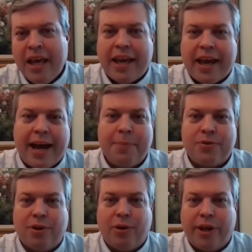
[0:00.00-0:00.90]
Yeah,
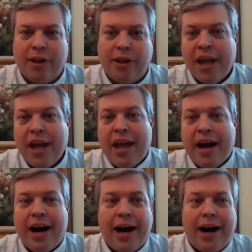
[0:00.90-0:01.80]
absolutely. Look,
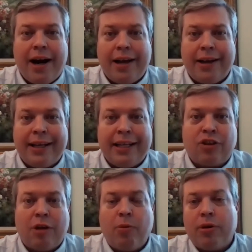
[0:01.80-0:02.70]
it's
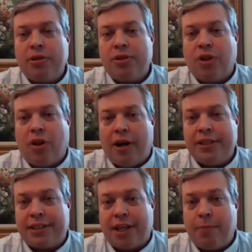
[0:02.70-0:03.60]
going to be one of those laws
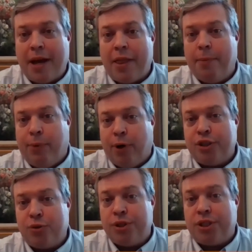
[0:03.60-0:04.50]
that's going to be on the
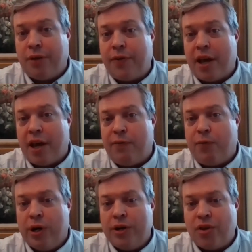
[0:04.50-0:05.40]
books. We'll see if they
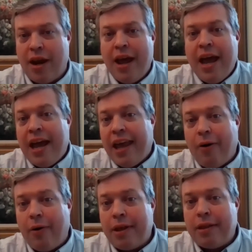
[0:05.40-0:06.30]
enforce it.
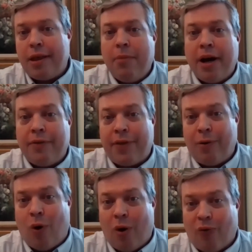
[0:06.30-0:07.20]
They might if they
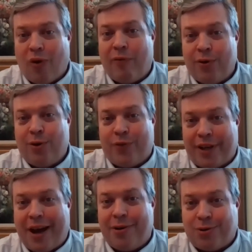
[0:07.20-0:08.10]
want revenue, if the
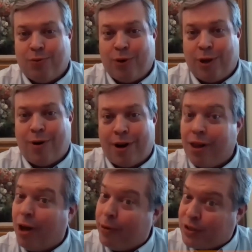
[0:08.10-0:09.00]
counties are really running
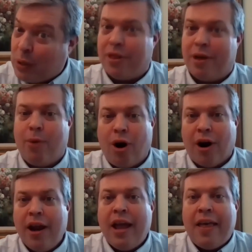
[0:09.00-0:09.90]
low, and some of them
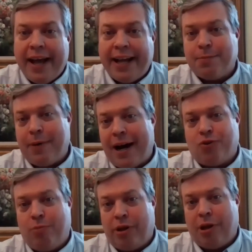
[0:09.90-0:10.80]
are. That's a
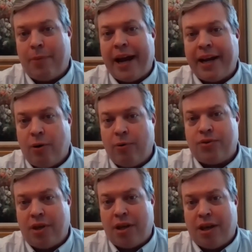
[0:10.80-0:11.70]
possibility. But I don't
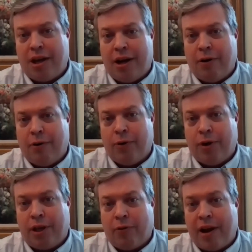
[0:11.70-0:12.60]
see
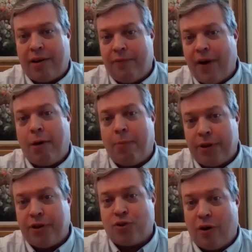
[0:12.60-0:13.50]
really the rank and file
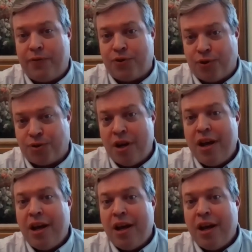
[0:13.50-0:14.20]
police officers